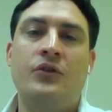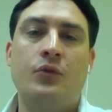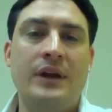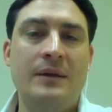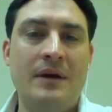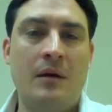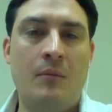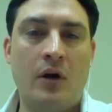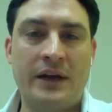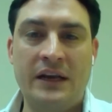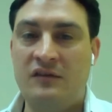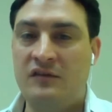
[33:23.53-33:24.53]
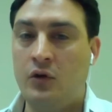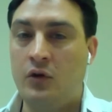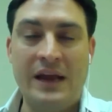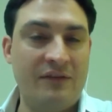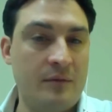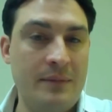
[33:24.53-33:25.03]
through email marketing. So you
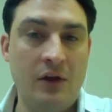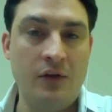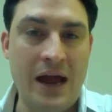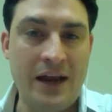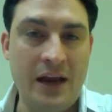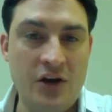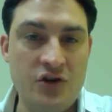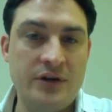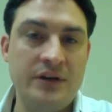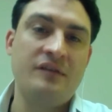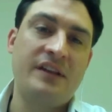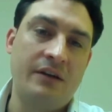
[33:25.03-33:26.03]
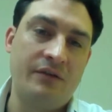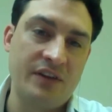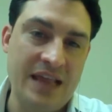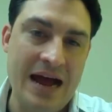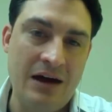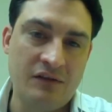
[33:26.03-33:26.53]
only have to mail 900 instead of
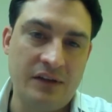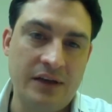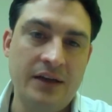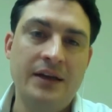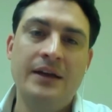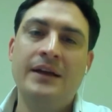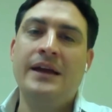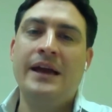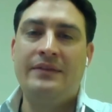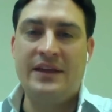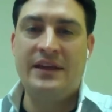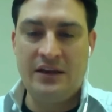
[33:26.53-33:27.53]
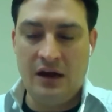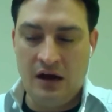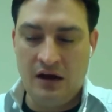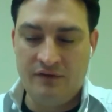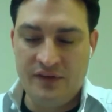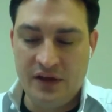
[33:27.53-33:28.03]
1,000. Yep. And then
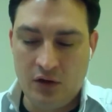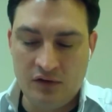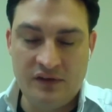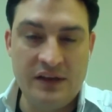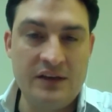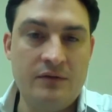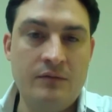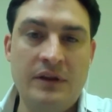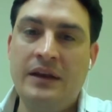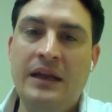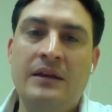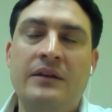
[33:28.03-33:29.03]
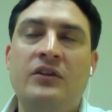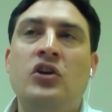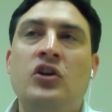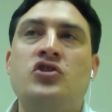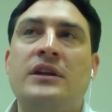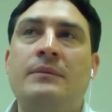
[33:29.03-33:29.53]
of those that, and
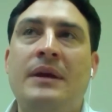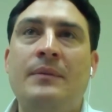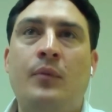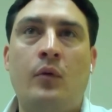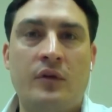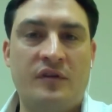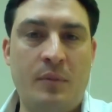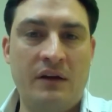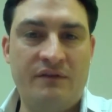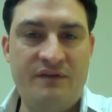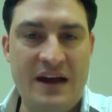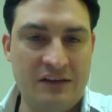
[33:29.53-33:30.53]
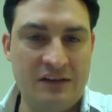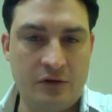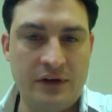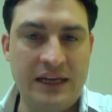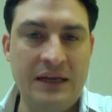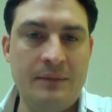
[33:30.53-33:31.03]
usually people will respond faster
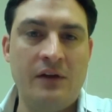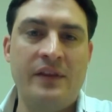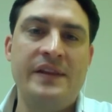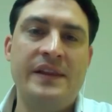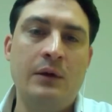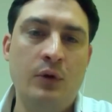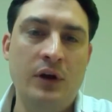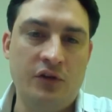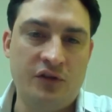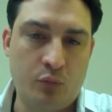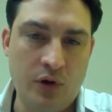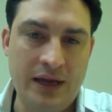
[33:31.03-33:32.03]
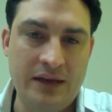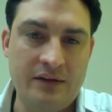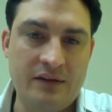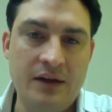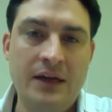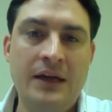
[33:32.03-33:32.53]
to email than they will to
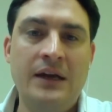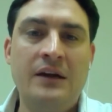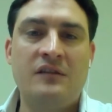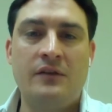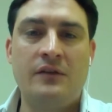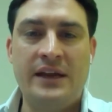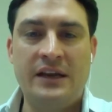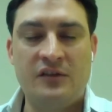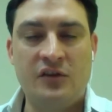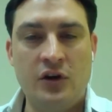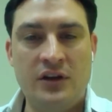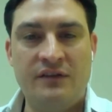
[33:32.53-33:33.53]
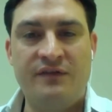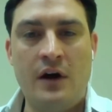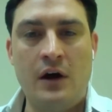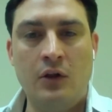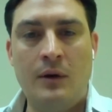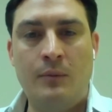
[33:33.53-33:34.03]
print. So then it's good to
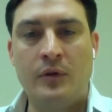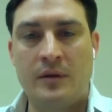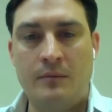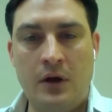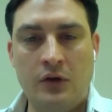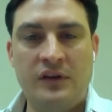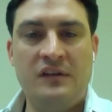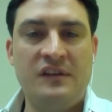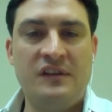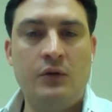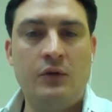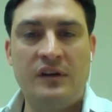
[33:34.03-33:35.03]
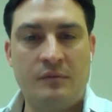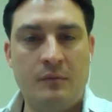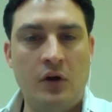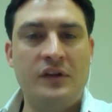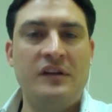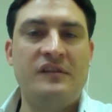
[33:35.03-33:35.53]
follow up with a multi-sequence,
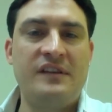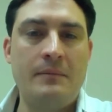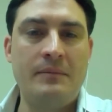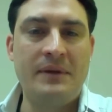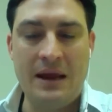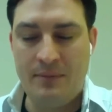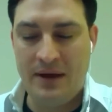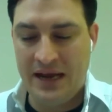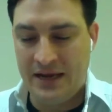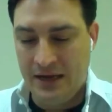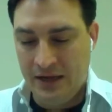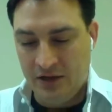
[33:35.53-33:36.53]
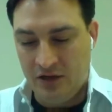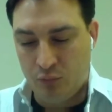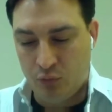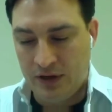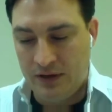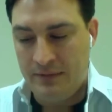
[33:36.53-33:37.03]
multi-step campaign. You
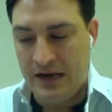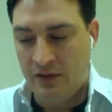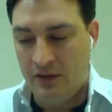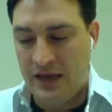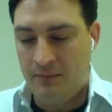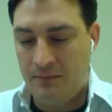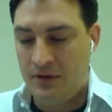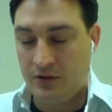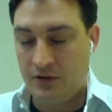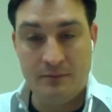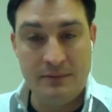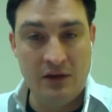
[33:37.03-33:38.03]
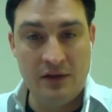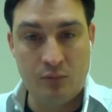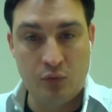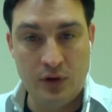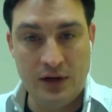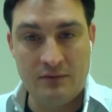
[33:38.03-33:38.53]
print mail them, or you mail them
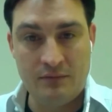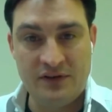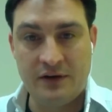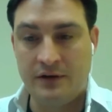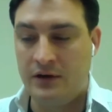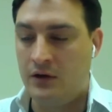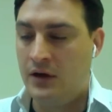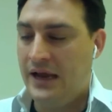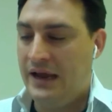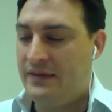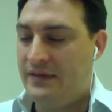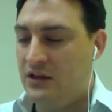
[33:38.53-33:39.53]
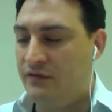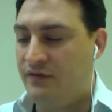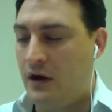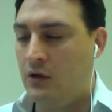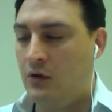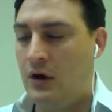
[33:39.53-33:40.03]
print material, and then you
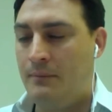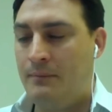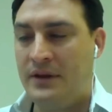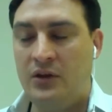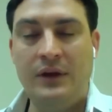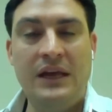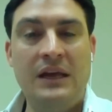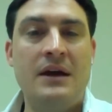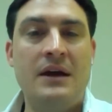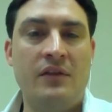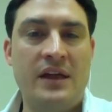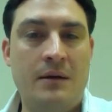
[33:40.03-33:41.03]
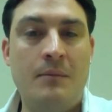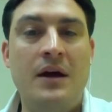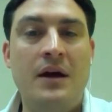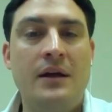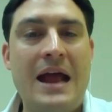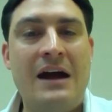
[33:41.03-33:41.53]
follow up and you email them
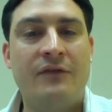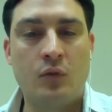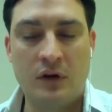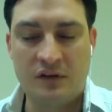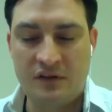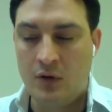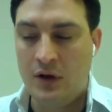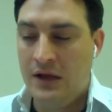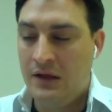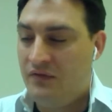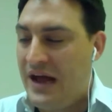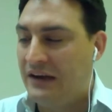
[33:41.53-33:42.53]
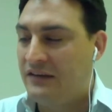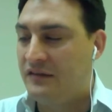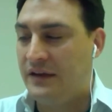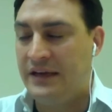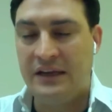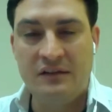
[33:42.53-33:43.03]
afterwards. So that's
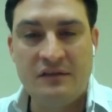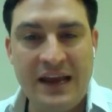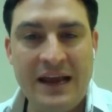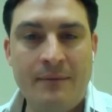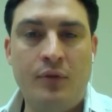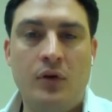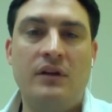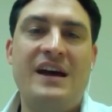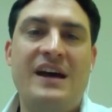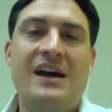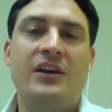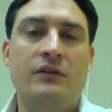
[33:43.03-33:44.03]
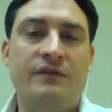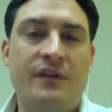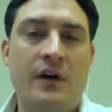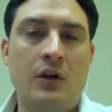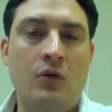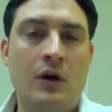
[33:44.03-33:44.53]
an example of how you'd
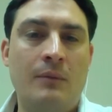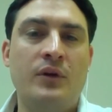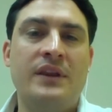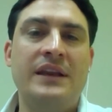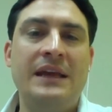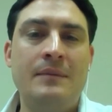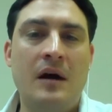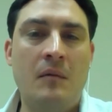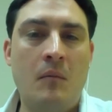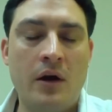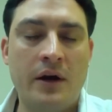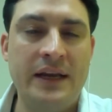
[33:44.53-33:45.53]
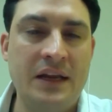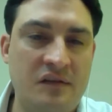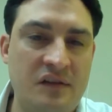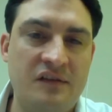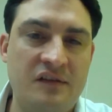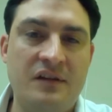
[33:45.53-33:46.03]
follow up with an email marketing
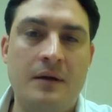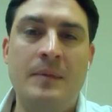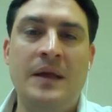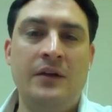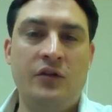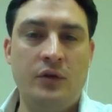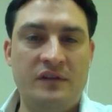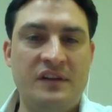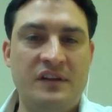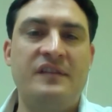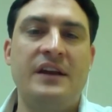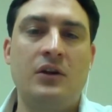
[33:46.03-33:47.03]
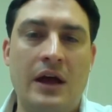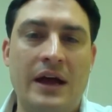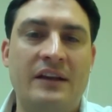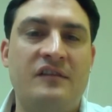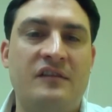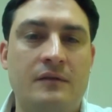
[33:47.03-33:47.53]
system to existing
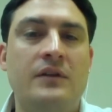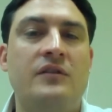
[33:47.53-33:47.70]
clients